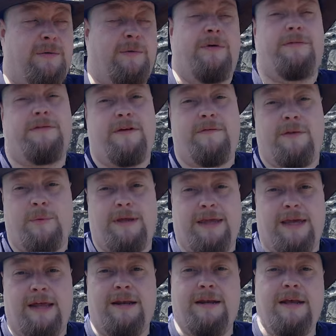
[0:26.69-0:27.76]
I was over the
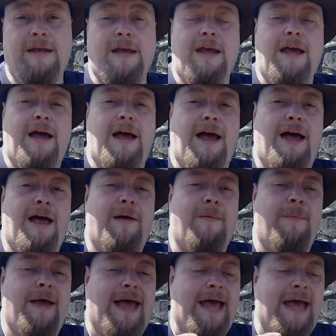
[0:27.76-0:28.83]
weekend.
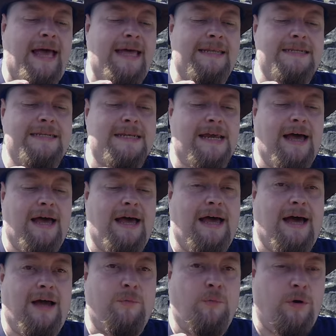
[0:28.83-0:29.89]

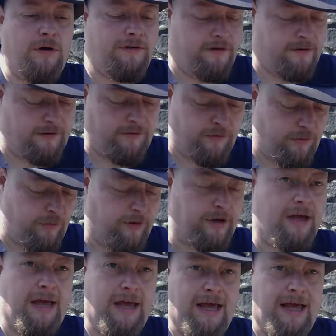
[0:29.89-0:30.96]
I wanted to talk
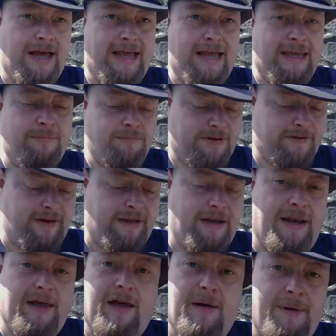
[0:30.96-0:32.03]
in
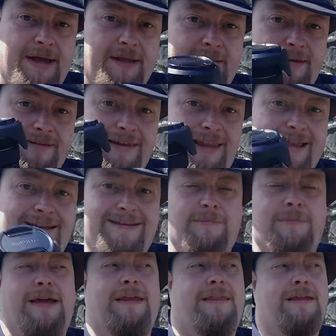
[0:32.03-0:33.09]
particular about this lens,
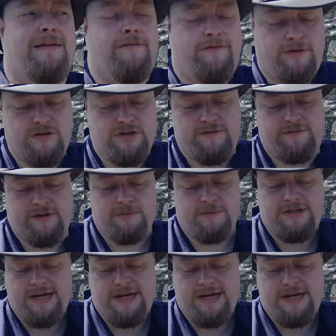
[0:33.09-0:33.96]
about the Fujifilm